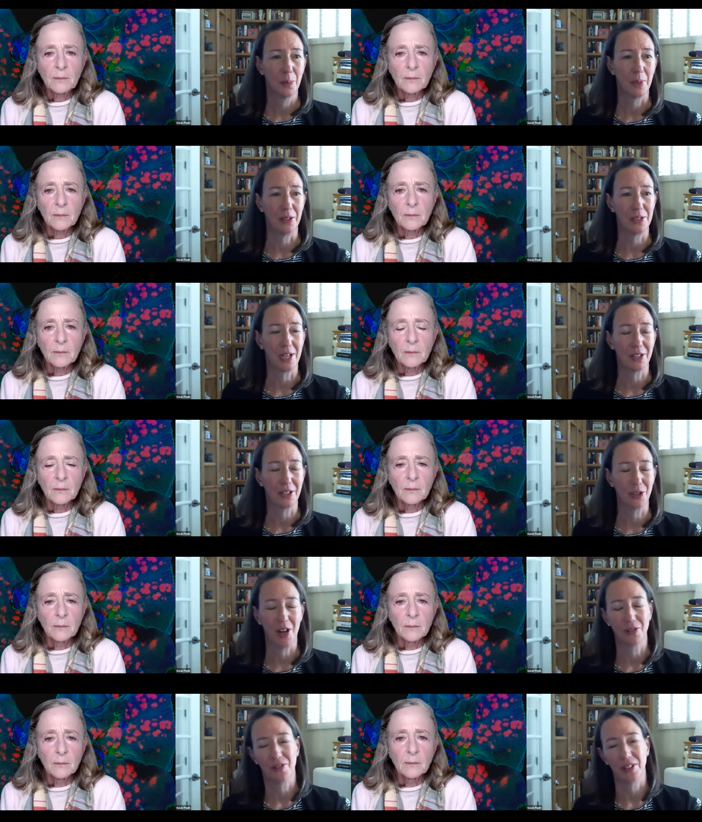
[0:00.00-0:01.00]
Speaker 1: Well, Dr.
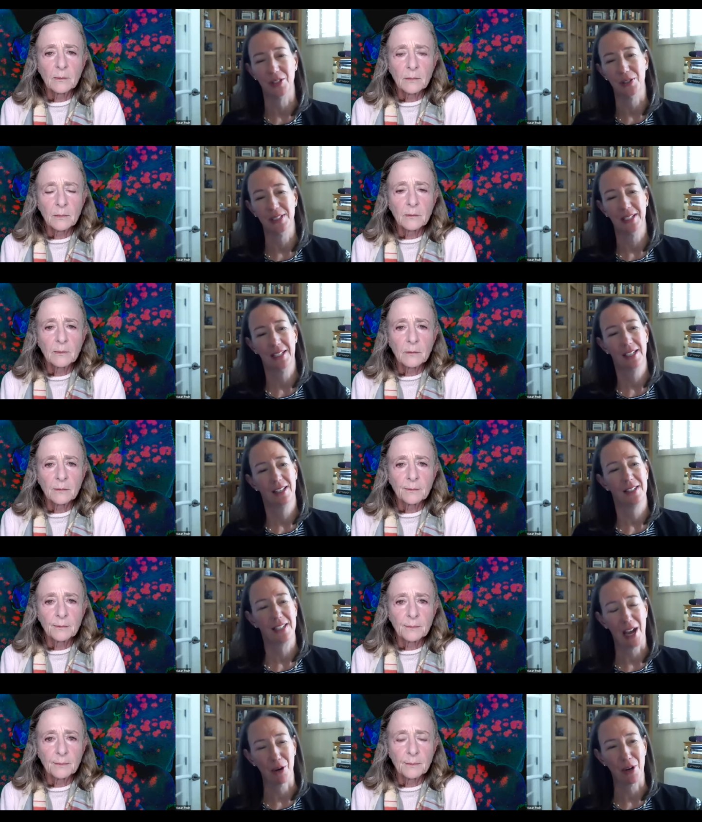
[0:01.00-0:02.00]
Hockfield,
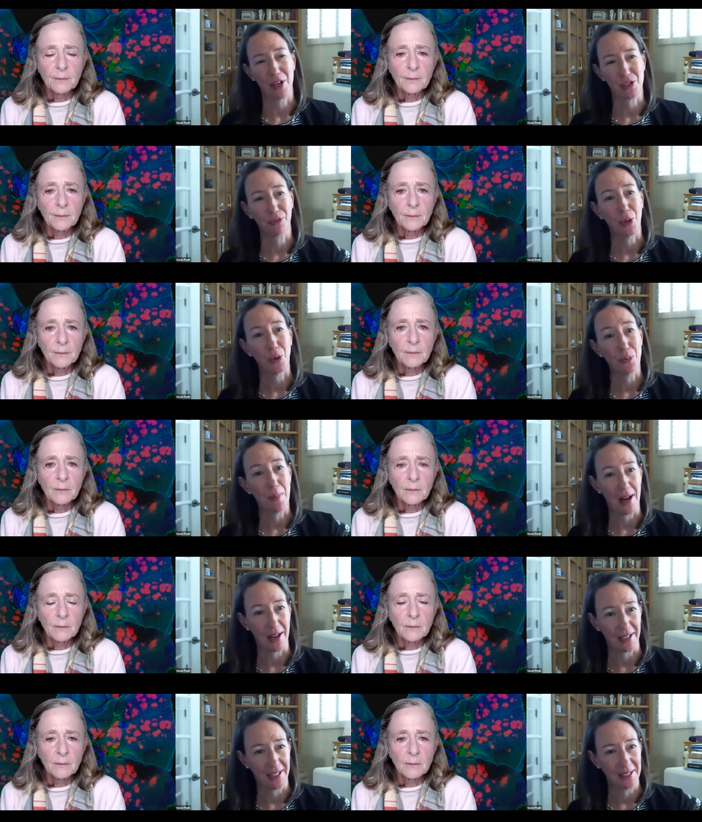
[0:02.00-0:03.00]
this hour has flown
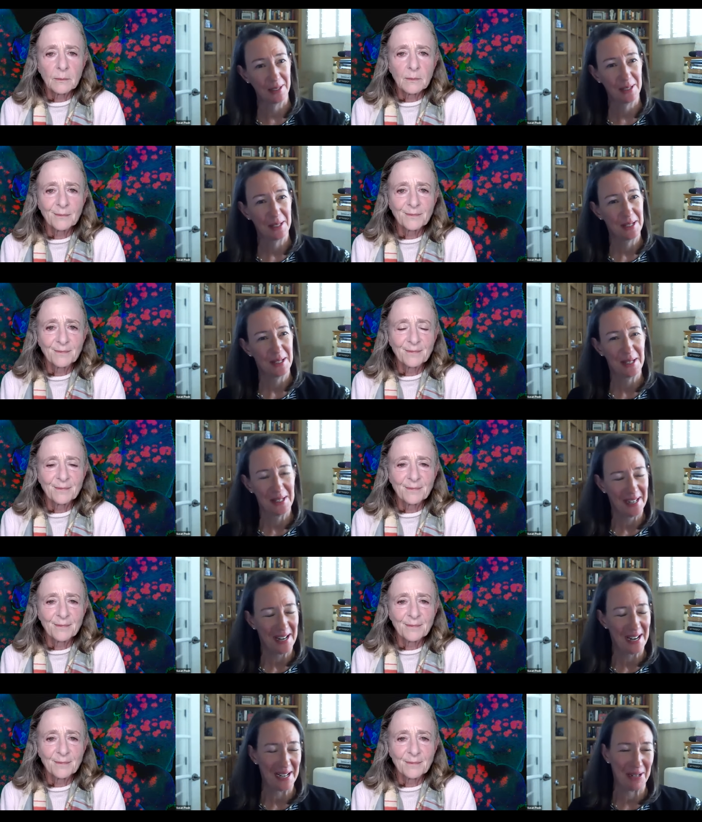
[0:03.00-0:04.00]
by.
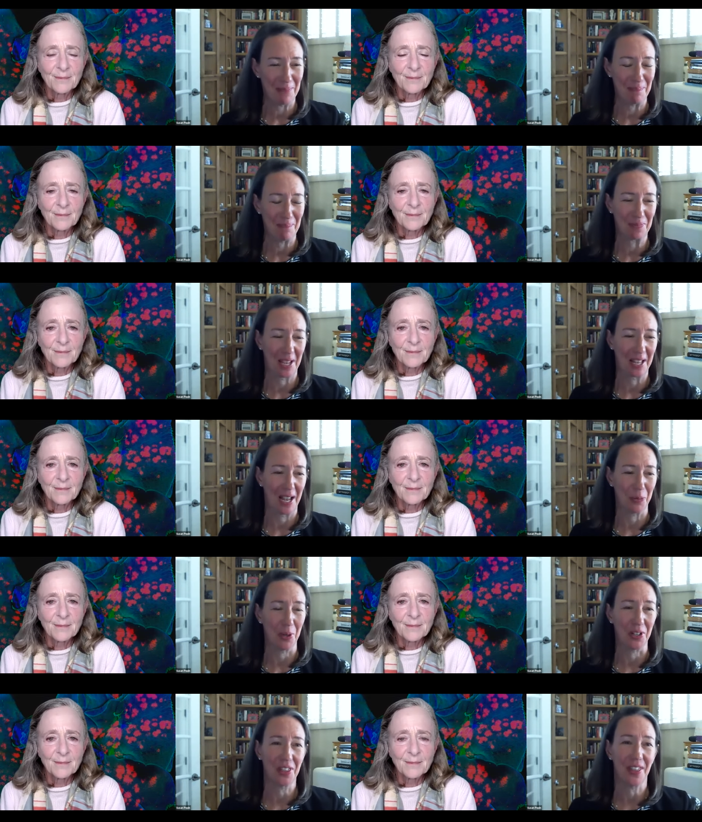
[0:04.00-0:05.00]
Um, I
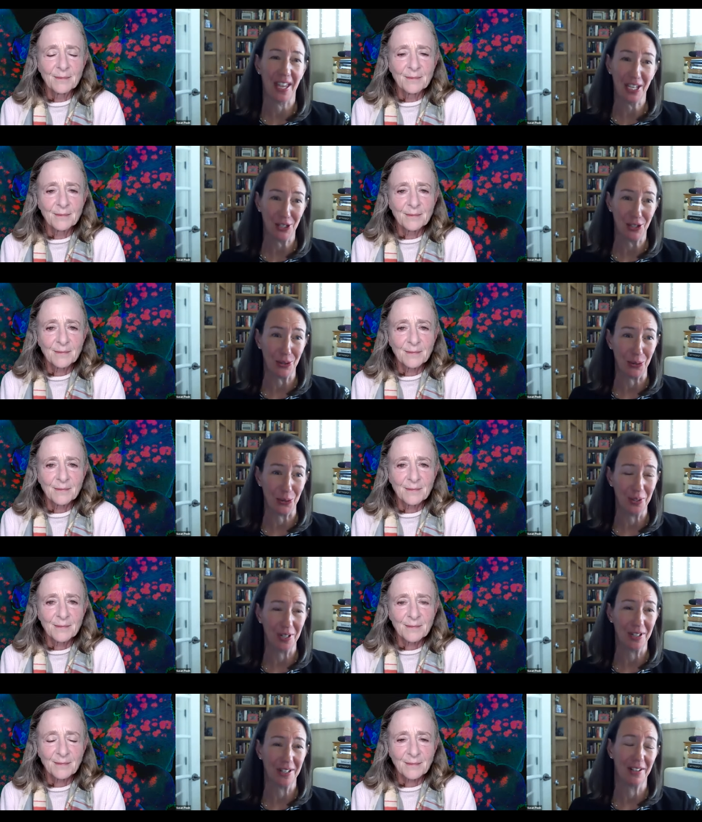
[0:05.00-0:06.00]
want to thank you
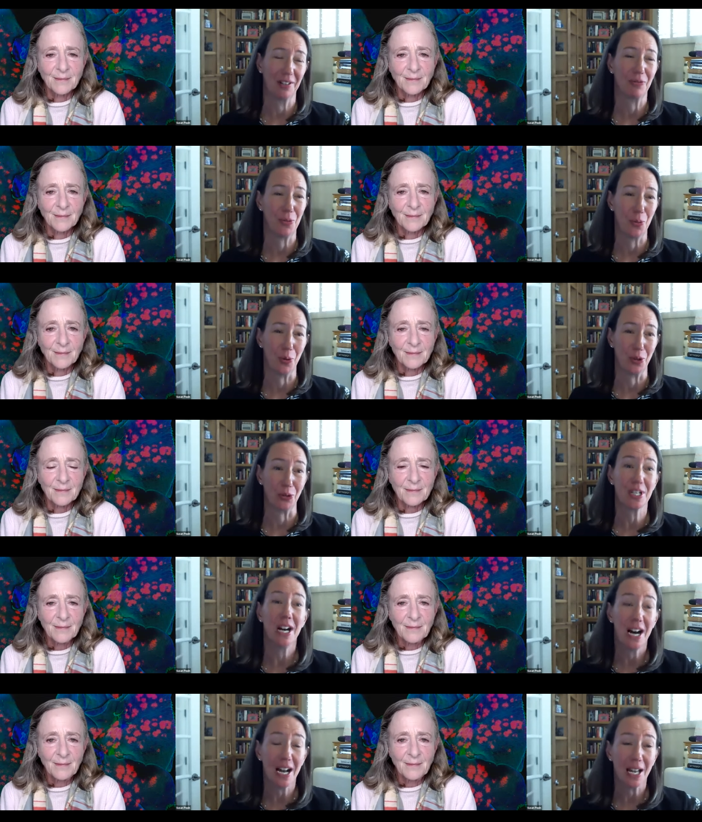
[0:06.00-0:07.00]
for your
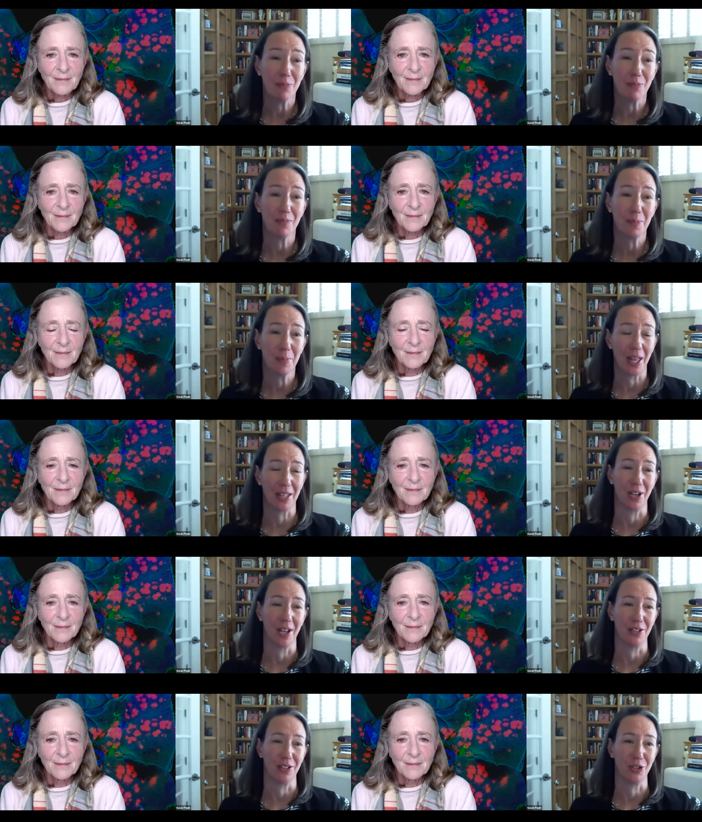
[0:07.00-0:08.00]
time
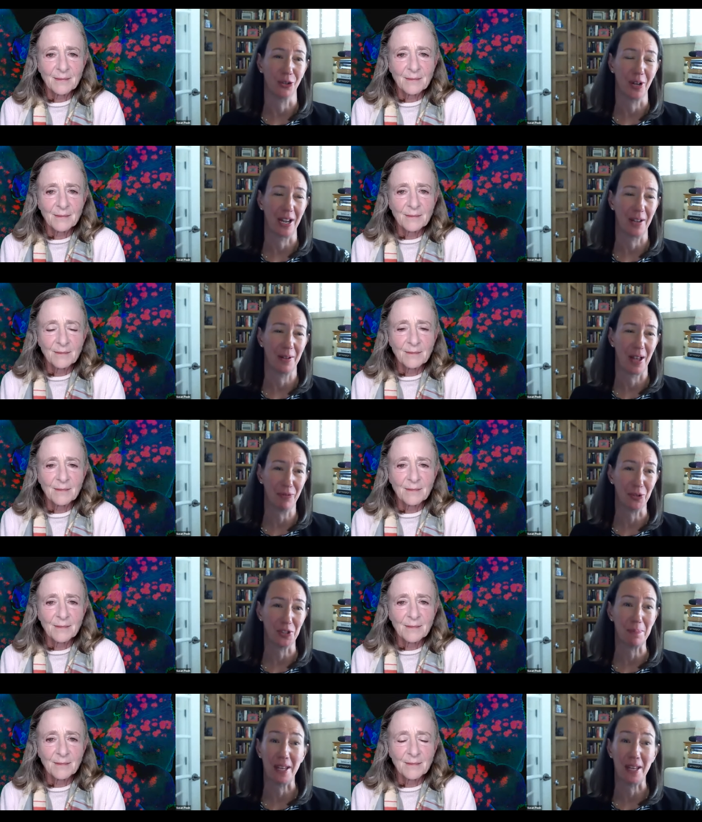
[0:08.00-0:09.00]
and, and your
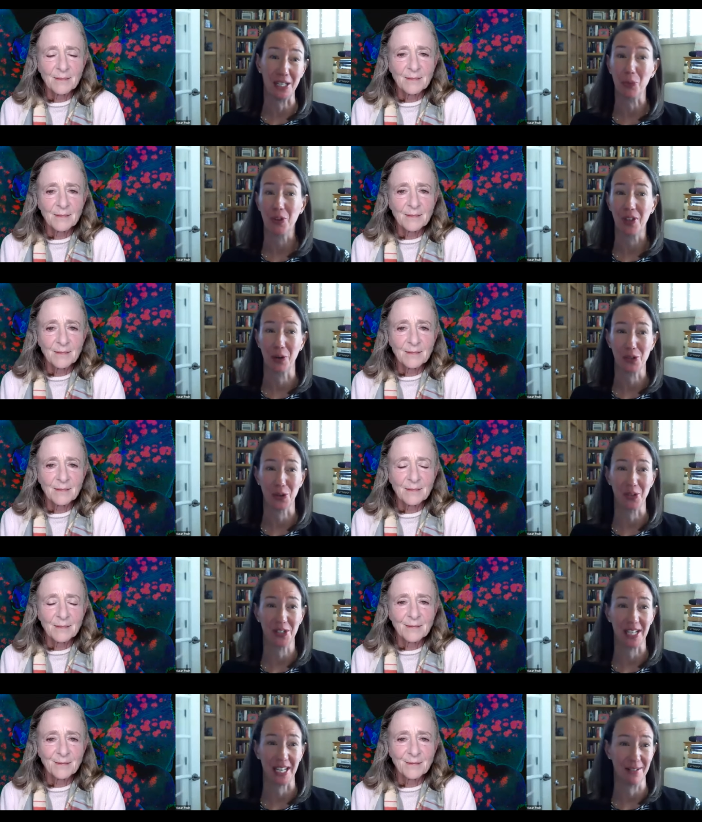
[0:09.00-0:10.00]
effort spending with
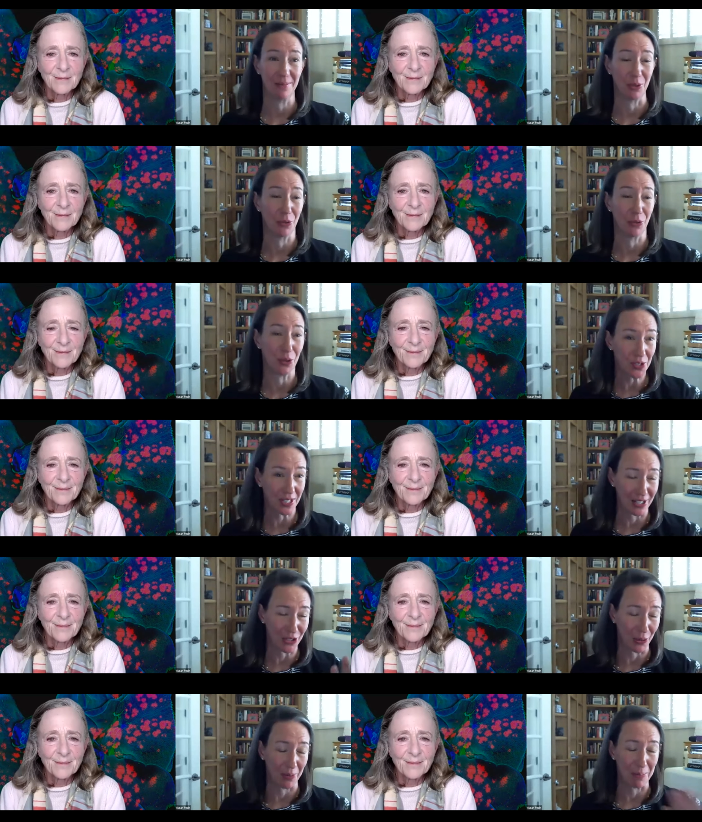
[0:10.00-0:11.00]
Arizona State University.
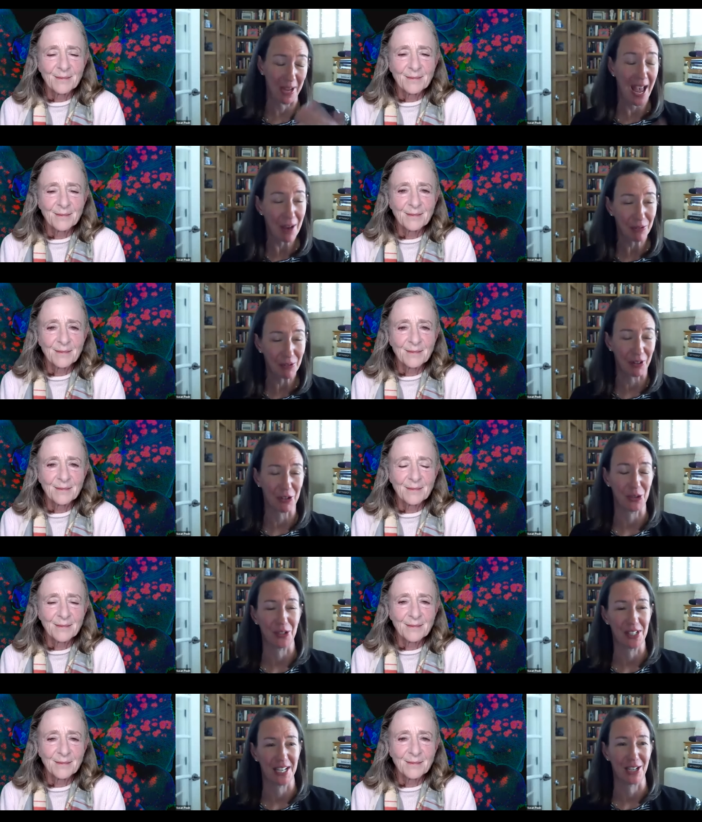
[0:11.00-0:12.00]
So on behalf of
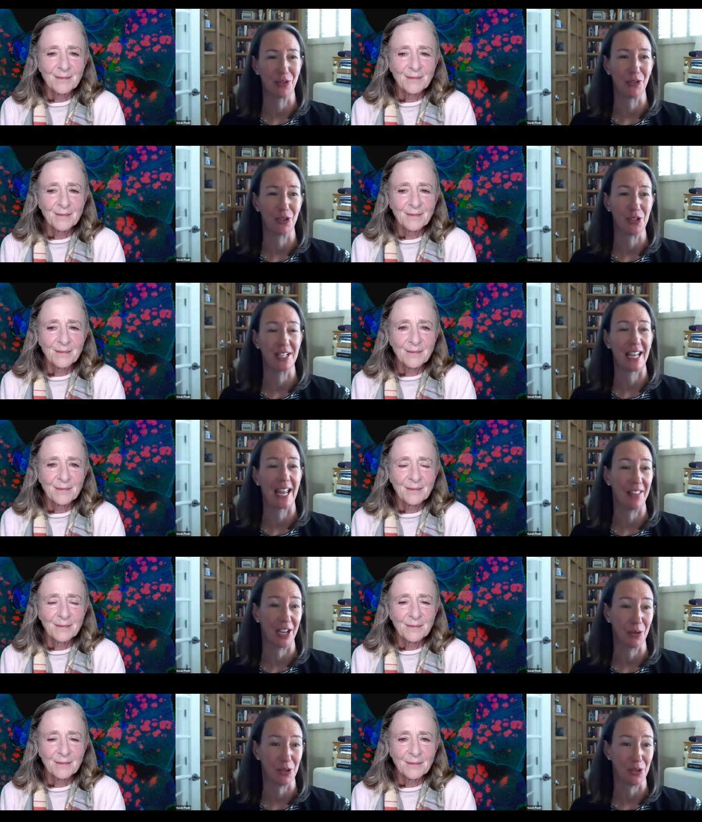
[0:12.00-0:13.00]
Arizona State University and
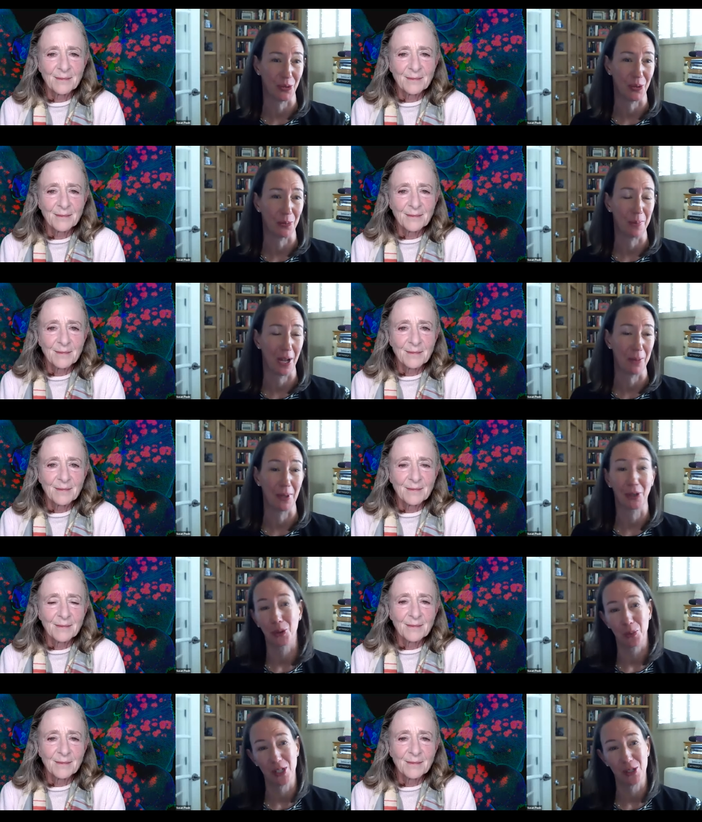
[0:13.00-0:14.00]
the Arizona
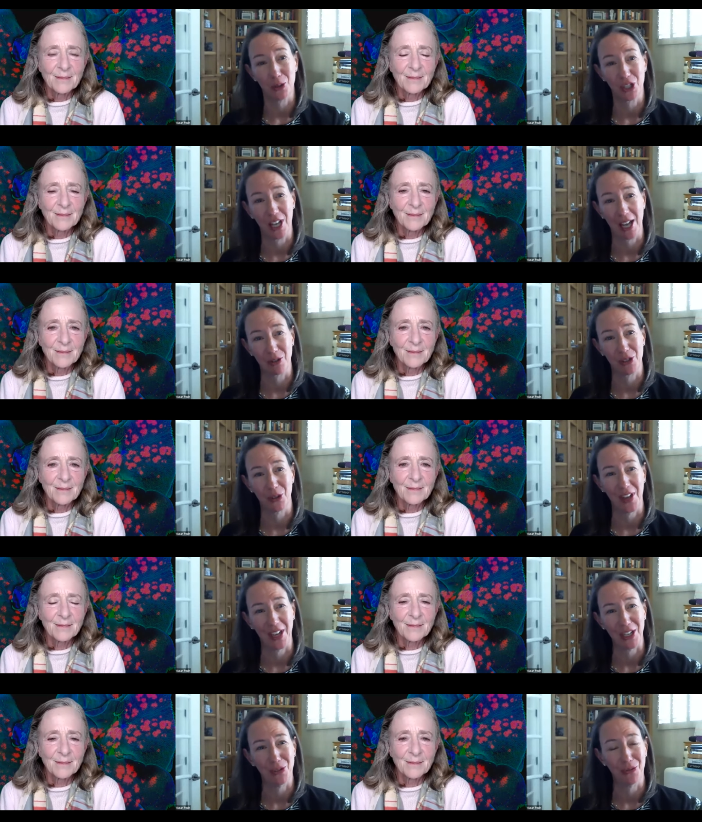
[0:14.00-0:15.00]
Biomedical Research Council,
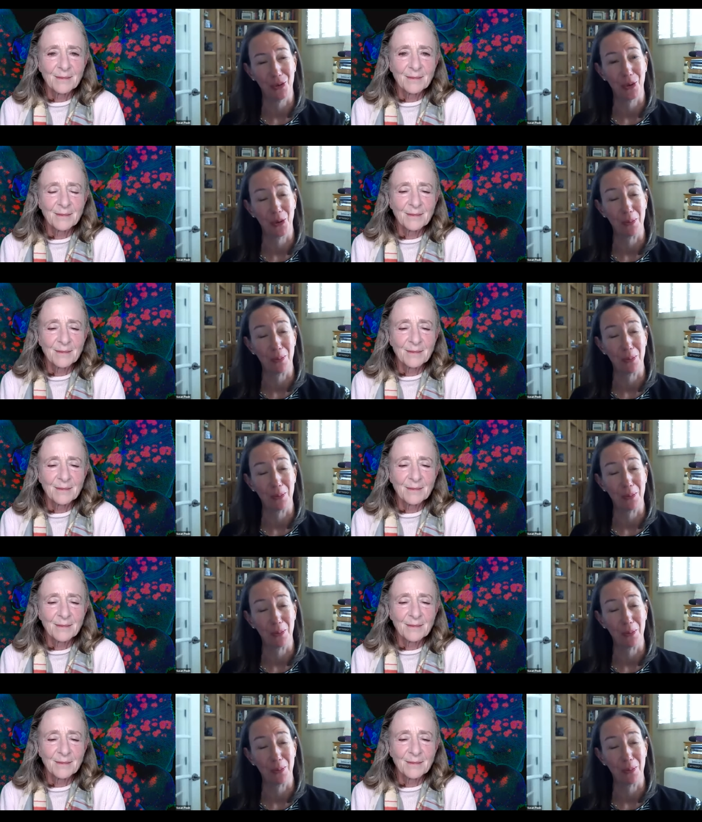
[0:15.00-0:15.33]
thank you for